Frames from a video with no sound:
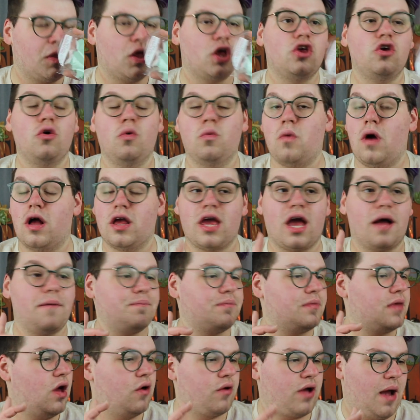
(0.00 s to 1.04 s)
You
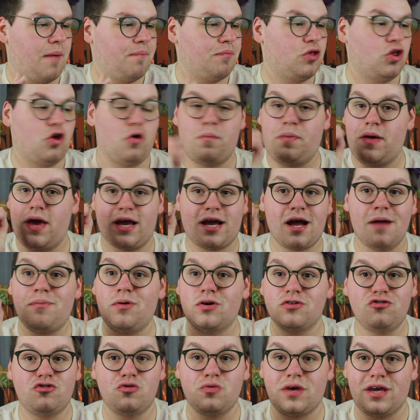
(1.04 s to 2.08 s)
Okay, you pick up
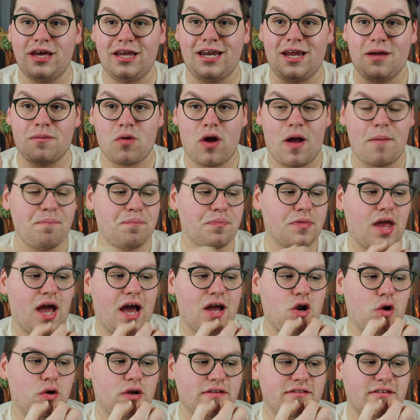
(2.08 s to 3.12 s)
on zucchini bread. I
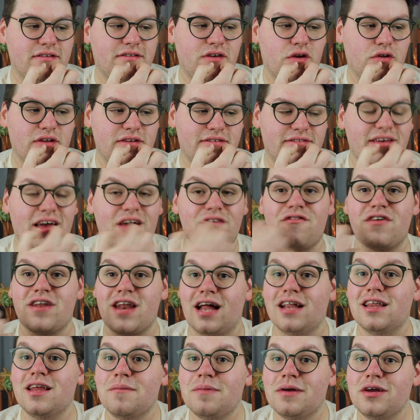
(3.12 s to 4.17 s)
don't necessarily say
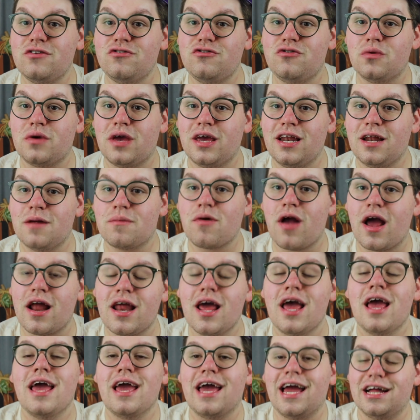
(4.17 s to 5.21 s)
vanilla bean zucchini bread,
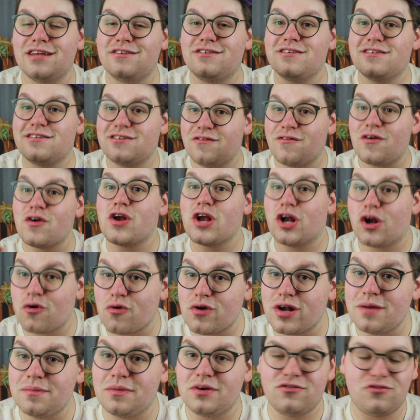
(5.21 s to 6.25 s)
it's just a very
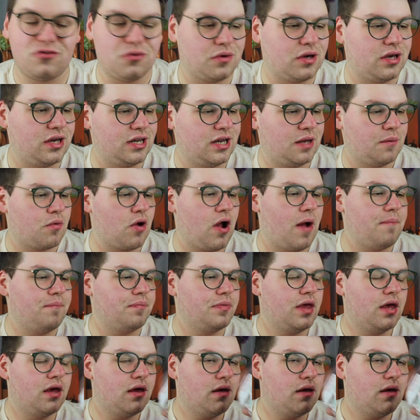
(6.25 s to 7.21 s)
creamy zucchini bread.